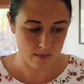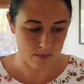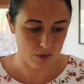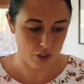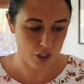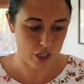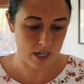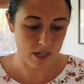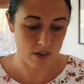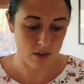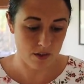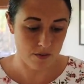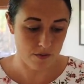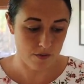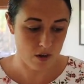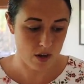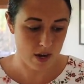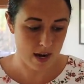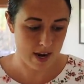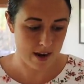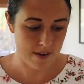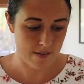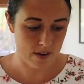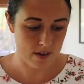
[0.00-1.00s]
channel if you
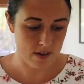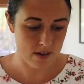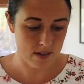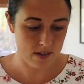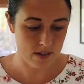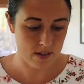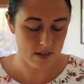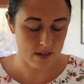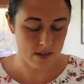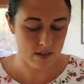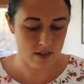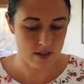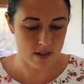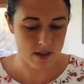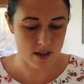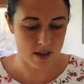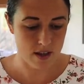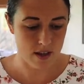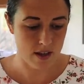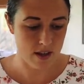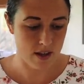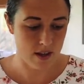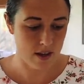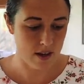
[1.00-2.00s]
haven't.
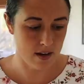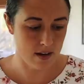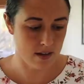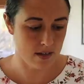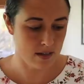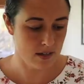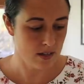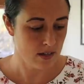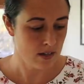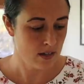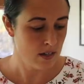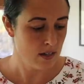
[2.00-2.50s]
And